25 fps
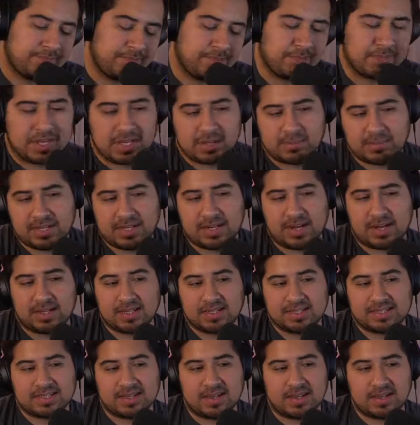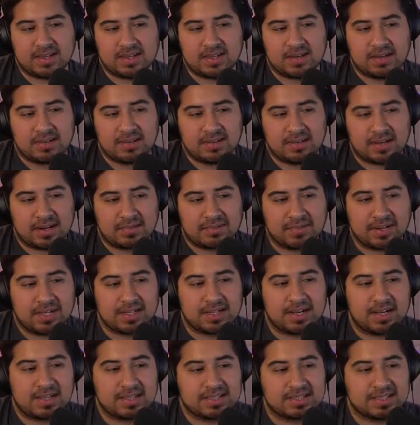Maybe Nala Se. I feel like
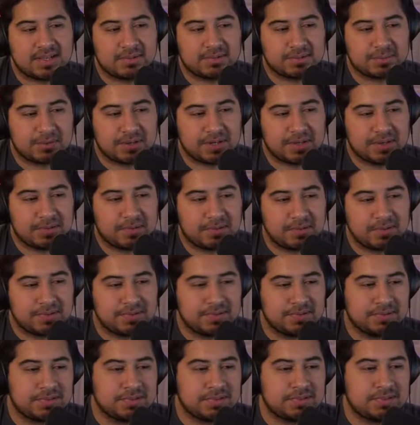Nala Se was pretty cool.